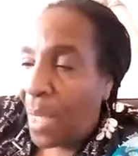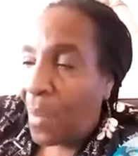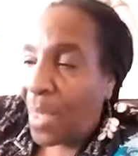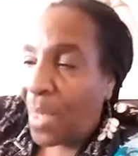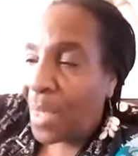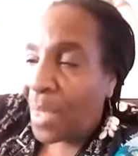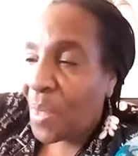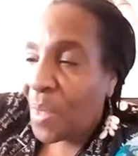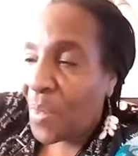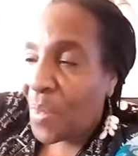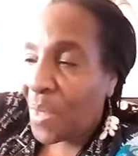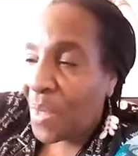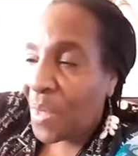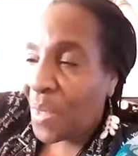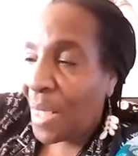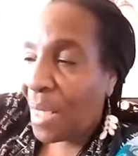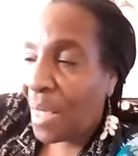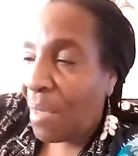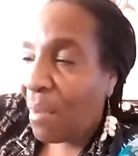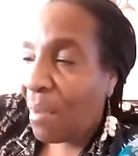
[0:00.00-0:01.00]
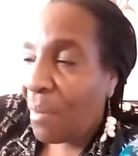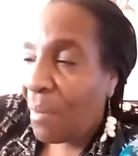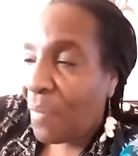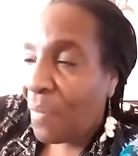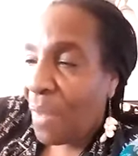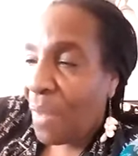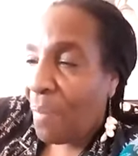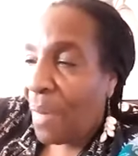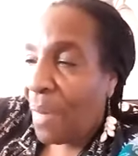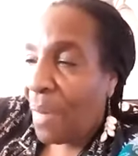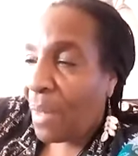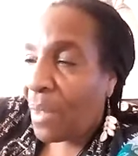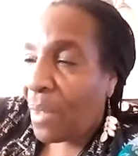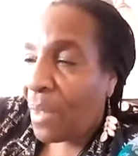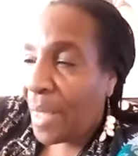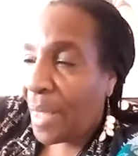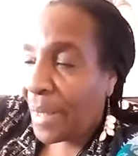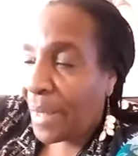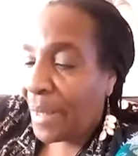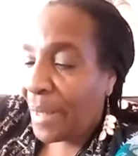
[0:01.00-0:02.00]
want to say that all of them are
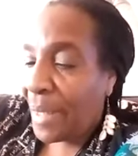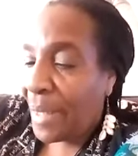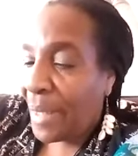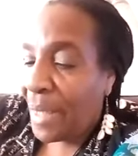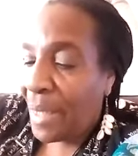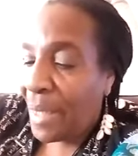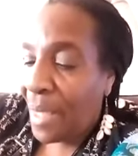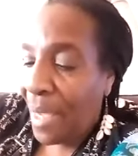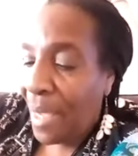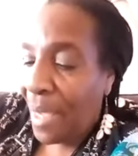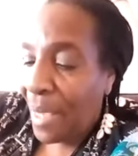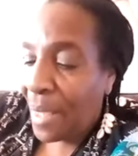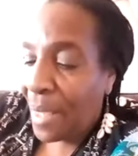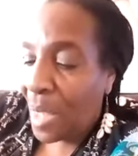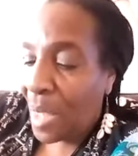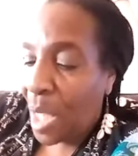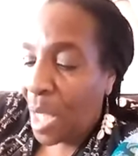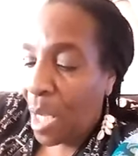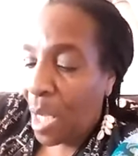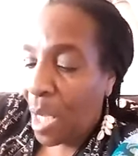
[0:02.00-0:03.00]
connected. And, yes.